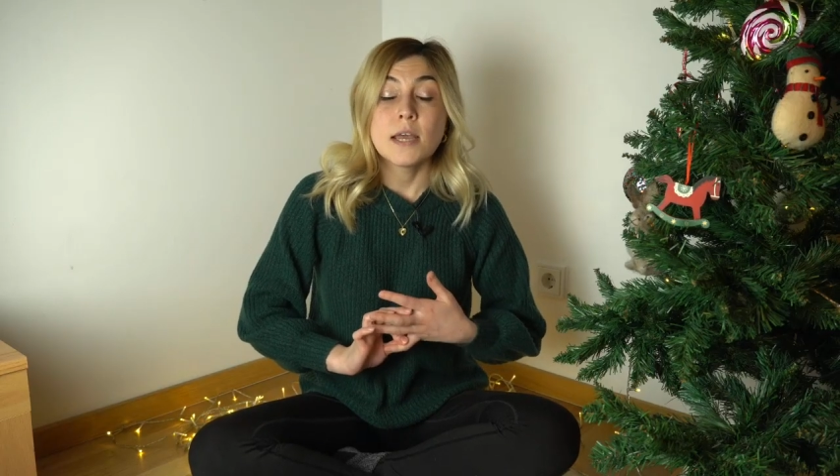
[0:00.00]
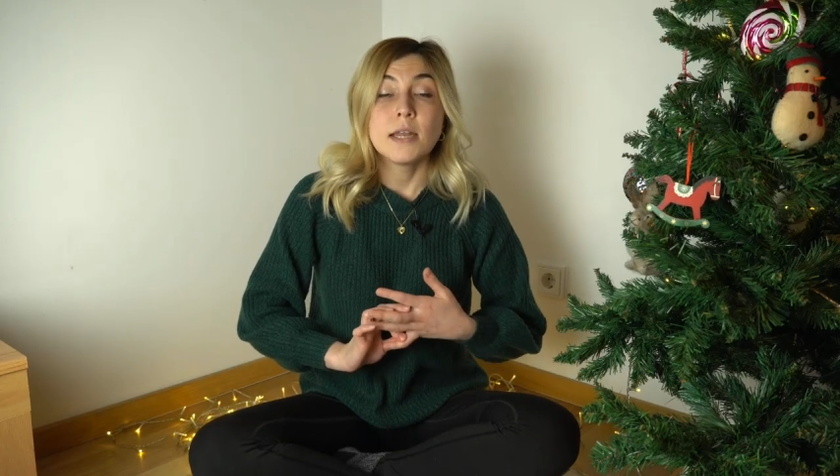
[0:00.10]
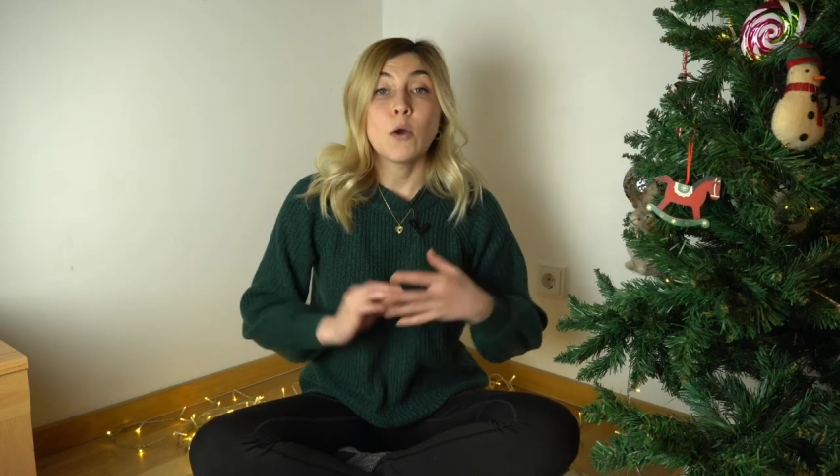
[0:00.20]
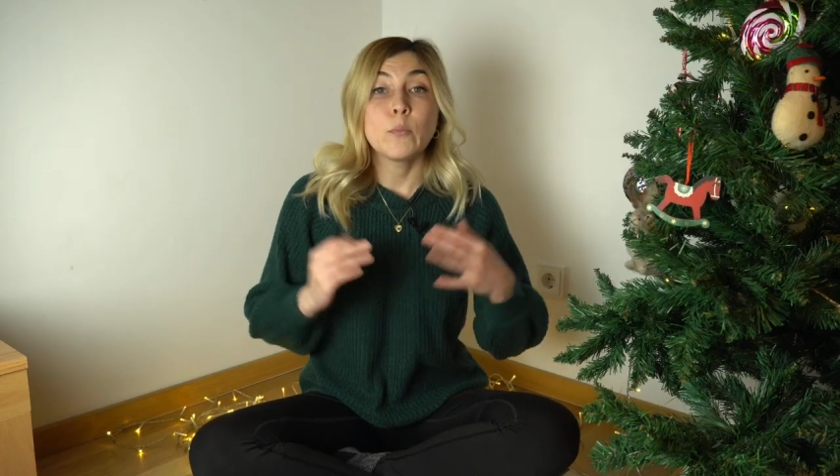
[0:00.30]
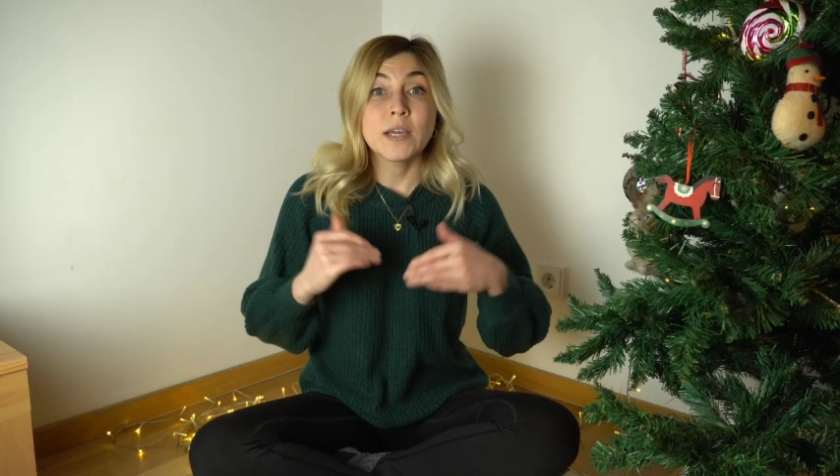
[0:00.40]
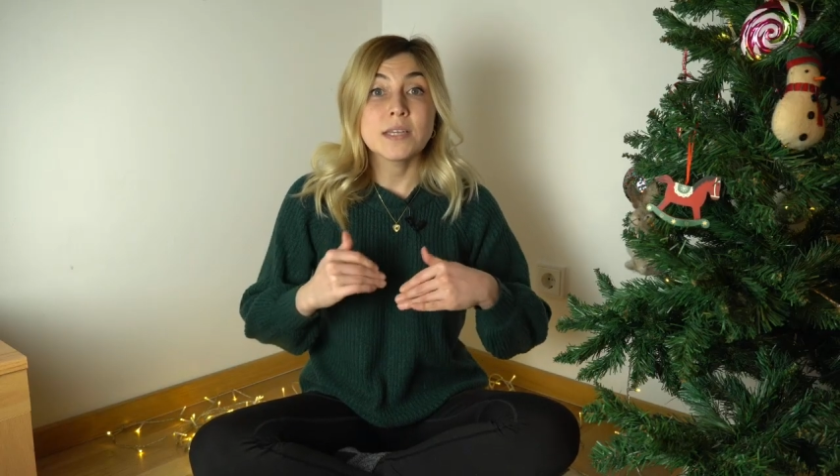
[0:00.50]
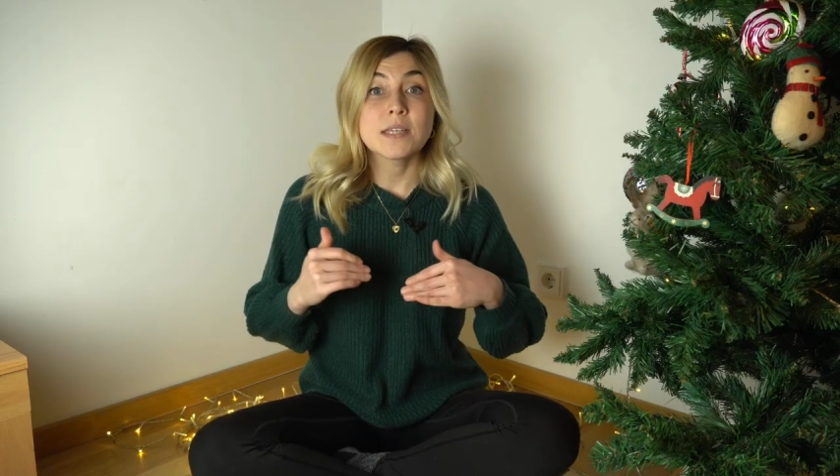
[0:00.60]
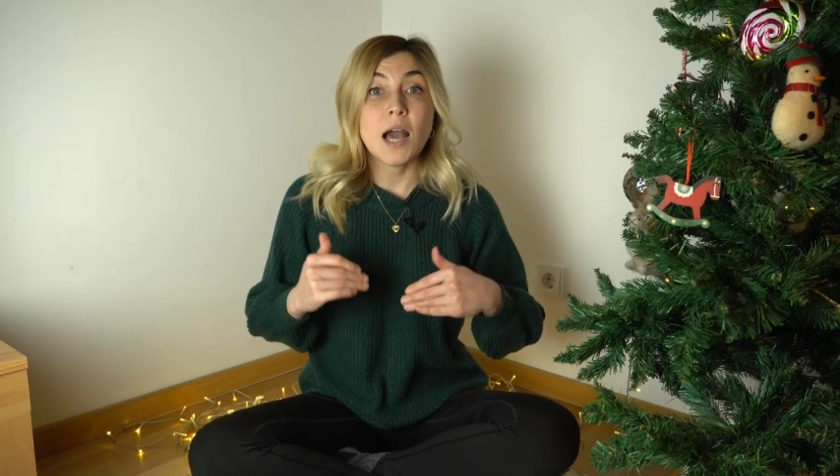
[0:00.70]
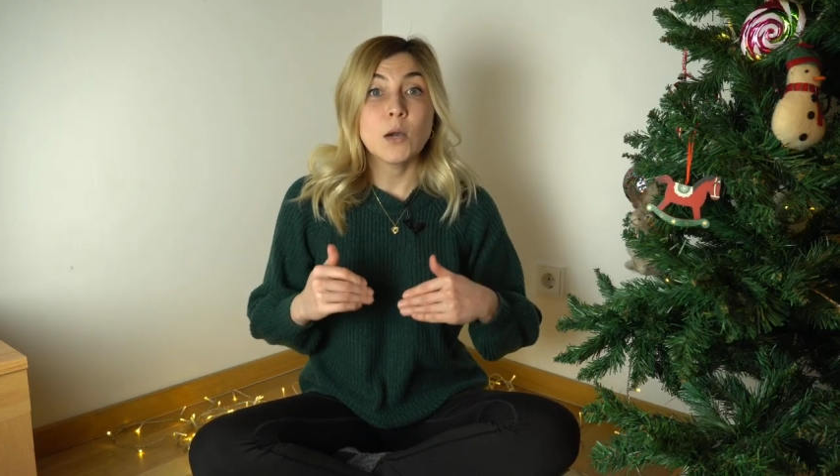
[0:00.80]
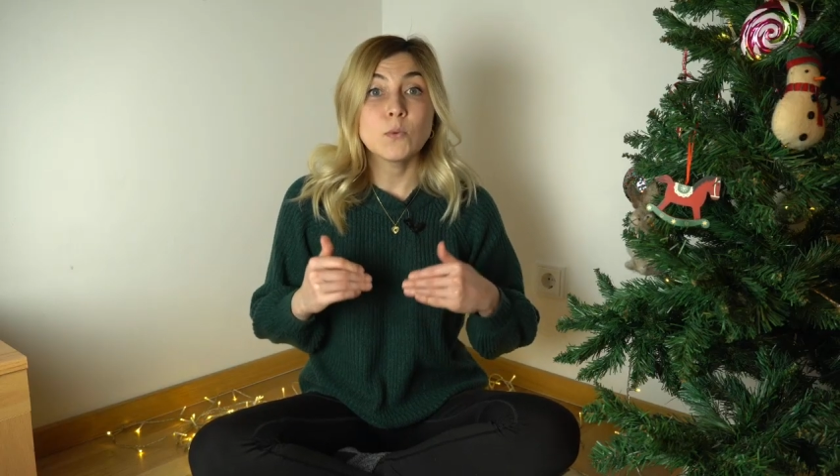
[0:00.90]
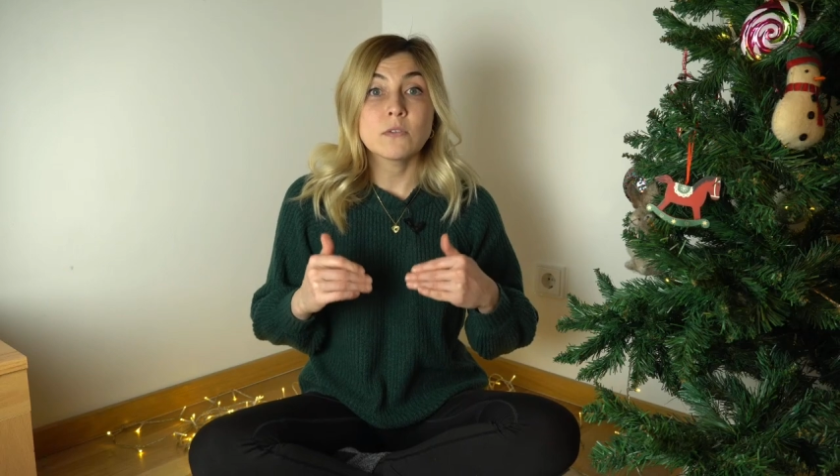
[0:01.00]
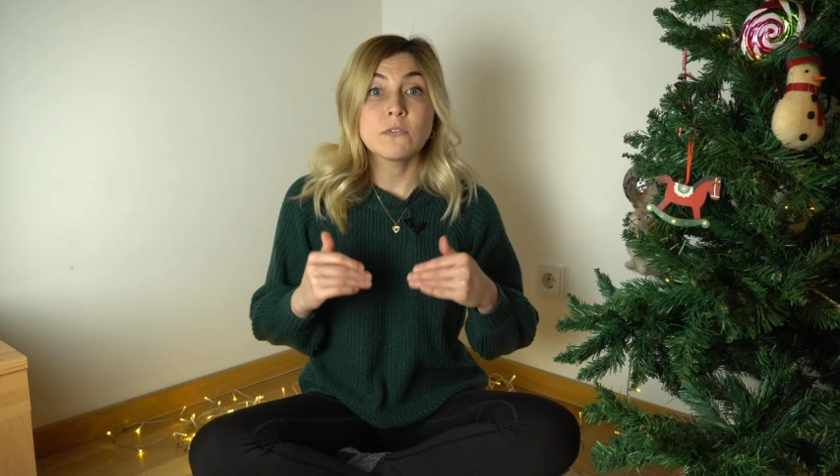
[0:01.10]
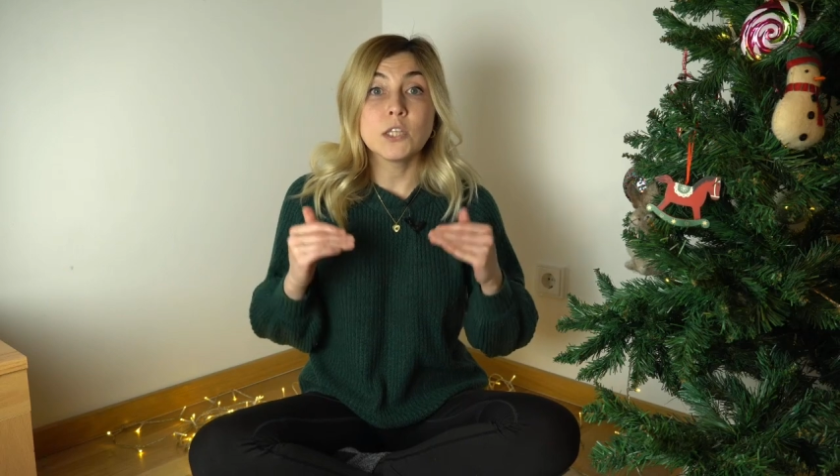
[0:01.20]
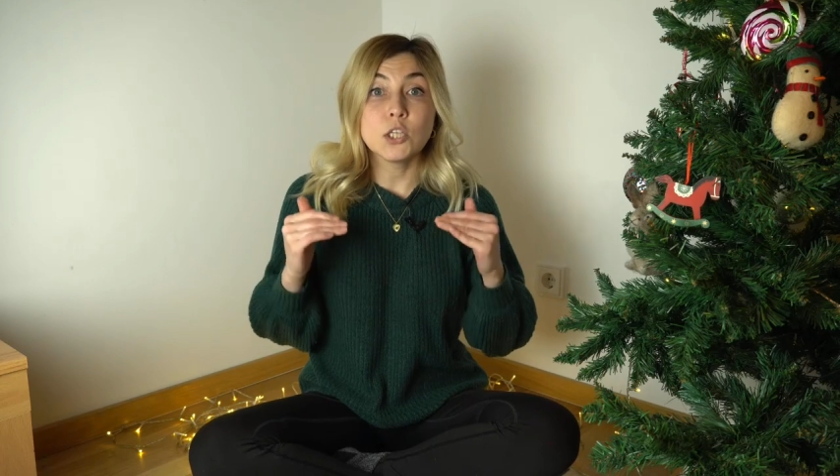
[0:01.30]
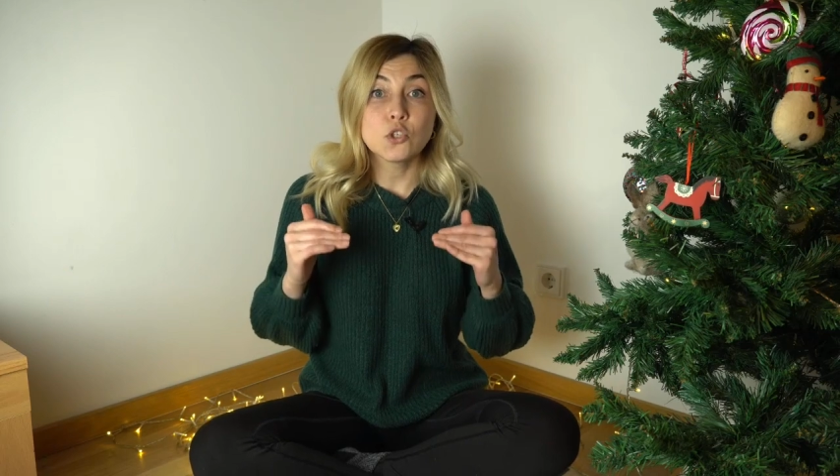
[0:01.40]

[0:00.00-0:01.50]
Now, because I was feeling